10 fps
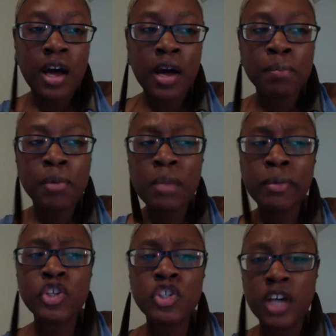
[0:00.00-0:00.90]
pretty
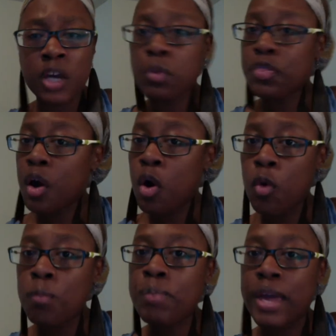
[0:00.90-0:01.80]
much done with the
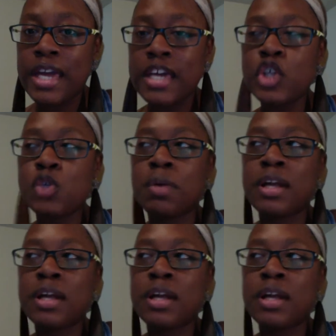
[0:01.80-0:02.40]
home page,